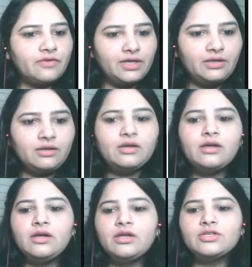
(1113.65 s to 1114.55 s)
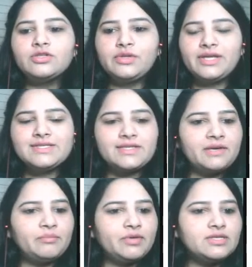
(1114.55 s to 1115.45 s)
Fine. So next
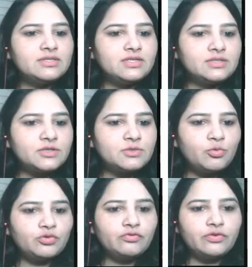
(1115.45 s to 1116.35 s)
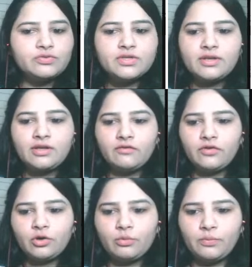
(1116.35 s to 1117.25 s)
type is discuss both views and
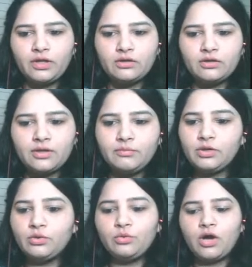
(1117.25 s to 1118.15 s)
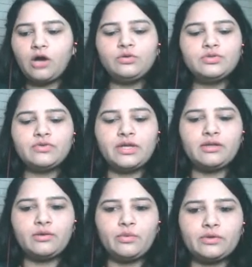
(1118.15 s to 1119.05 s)
give your opinion. Let me know how to
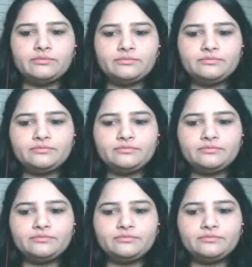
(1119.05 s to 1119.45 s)
write that one.